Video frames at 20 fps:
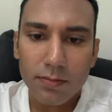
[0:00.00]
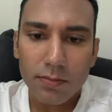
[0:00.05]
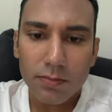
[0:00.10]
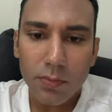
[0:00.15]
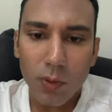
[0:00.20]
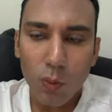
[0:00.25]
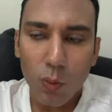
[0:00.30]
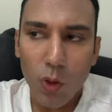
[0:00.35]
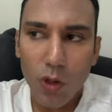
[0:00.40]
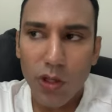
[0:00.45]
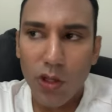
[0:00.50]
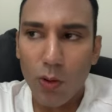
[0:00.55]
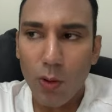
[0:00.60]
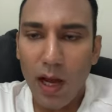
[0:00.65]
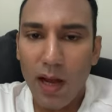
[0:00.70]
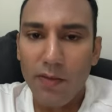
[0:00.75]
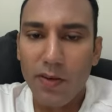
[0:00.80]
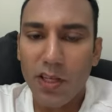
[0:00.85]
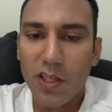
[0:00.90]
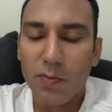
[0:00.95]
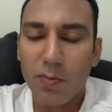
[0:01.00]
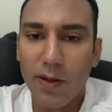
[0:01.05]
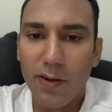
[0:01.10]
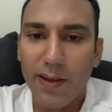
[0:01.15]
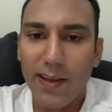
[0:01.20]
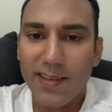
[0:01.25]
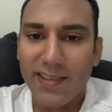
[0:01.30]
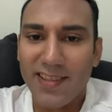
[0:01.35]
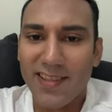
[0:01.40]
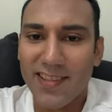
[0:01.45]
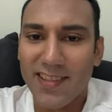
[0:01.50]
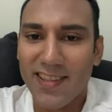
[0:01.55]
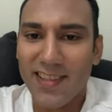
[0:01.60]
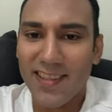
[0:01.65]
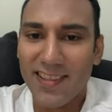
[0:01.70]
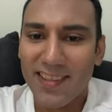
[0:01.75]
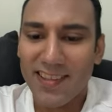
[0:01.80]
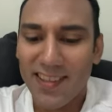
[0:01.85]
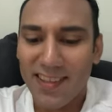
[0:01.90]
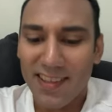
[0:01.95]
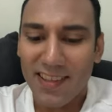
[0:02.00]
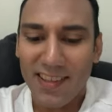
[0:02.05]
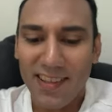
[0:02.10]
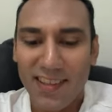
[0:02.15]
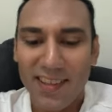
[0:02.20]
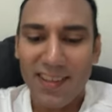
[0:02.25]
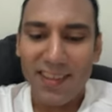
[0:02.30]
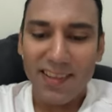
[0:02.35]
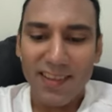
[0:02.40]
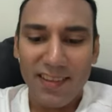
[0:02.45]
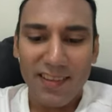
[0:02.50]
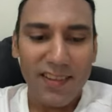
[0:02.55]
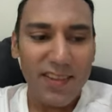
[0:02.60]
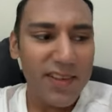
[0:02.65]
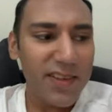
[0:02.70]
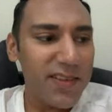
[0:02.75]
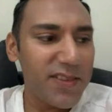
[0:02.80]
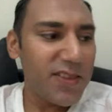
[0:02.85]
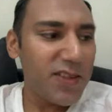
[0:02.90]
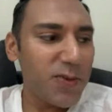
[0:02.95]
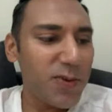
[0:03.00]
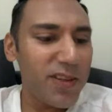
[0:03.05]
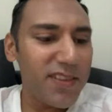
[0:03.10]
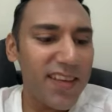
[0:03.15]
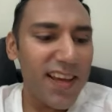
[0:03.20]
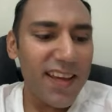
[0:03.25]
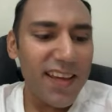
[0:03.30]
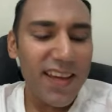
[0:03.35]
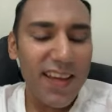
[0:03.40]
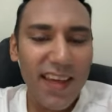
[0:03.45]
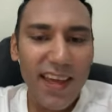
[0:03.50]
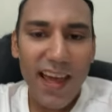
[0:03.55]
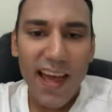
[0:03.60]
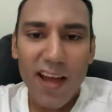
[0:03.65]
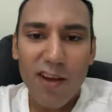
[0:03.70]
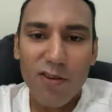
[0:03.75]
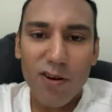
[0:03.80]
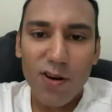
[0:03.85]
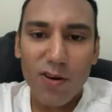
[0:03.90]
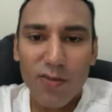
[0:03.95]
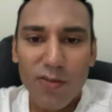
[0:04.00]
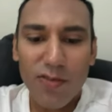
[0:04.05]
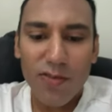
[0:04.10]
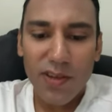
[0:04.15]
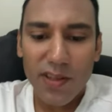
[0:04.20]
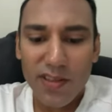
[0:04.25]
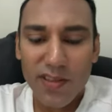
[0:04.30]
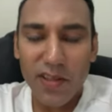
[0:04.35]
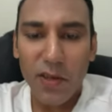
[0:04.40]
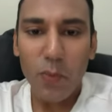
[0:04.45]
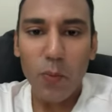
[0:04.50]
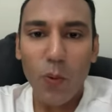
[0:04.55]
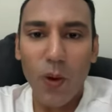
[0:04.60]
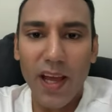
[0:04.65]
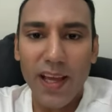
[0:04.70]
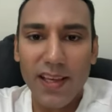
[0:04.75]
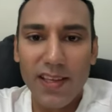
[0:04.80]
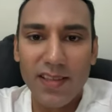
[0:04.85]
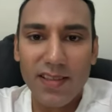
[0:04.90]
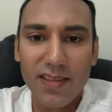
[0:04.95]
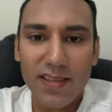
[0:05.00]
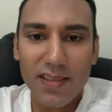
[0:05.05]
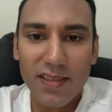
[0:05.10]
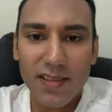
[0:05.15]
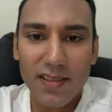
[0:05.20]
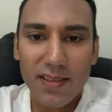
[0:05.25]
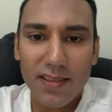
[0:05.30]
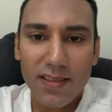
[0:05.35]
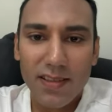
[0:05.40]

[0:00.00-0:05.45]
But what you have experienced you are taken care of in some ways.